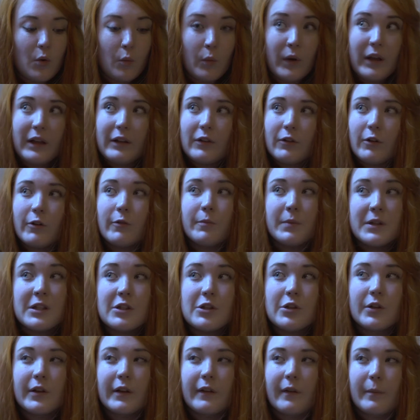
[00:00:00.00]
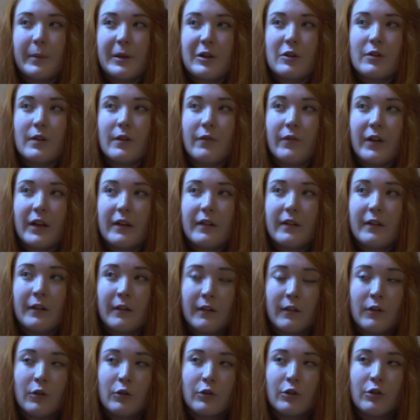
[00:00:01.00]
We two have been doing special effects
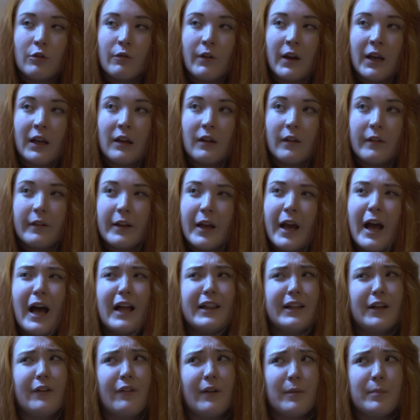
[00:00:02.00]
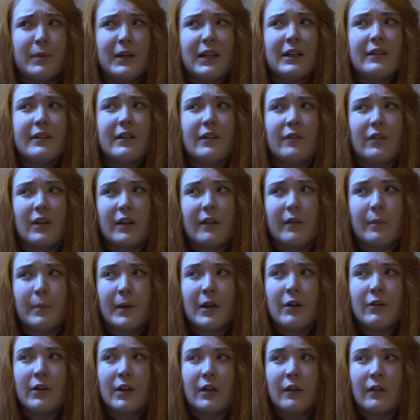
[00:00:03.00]
since Lord of the Rings, and they've had plenty of
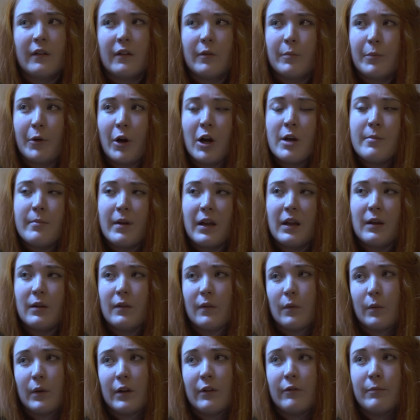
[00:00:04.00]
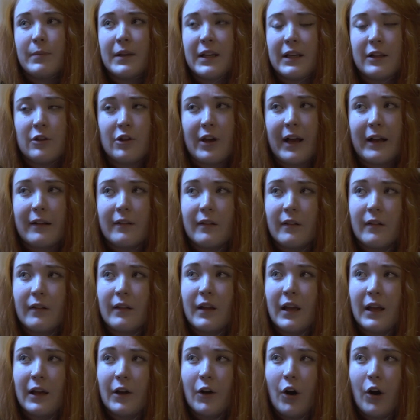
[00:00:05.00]
experience of primates with Peter Jackson's King